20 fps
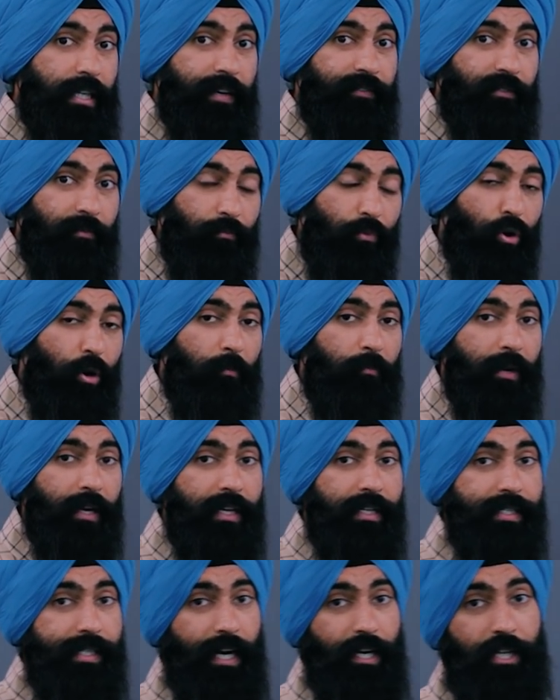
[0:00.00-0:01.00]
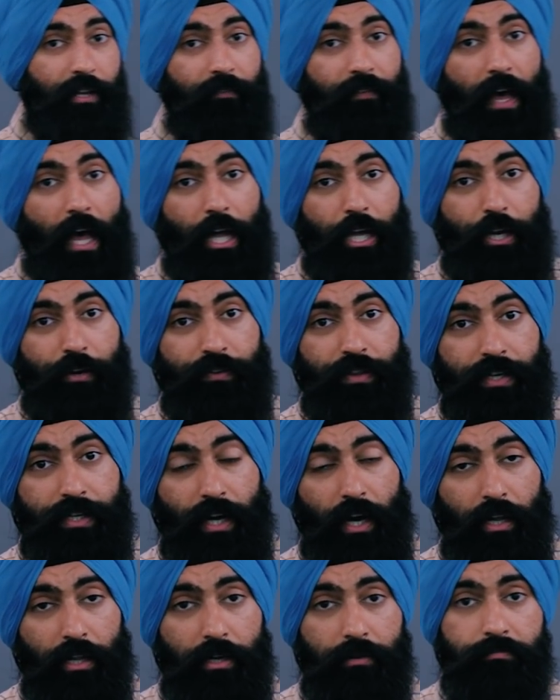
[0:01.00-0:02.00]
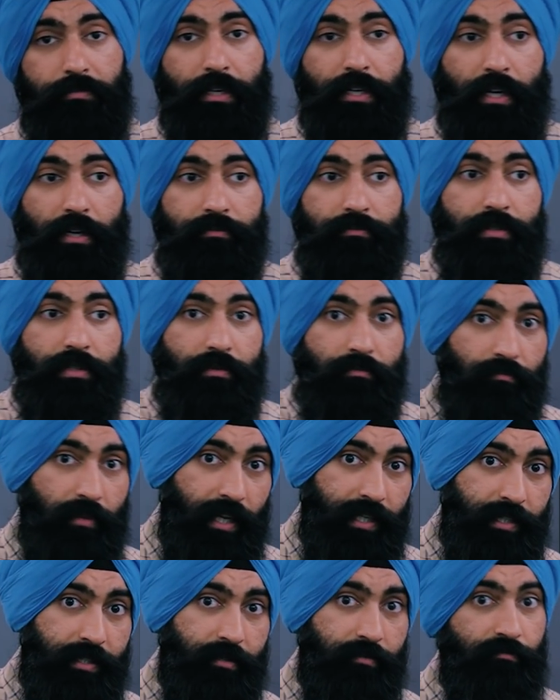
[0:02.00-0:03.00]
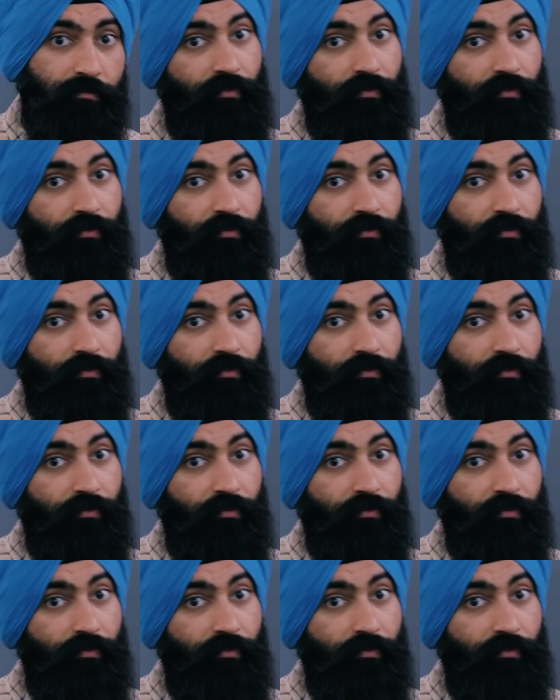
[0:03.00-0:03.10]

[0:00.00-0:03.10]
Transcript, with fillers: even more, because now the value of the dollar becomes less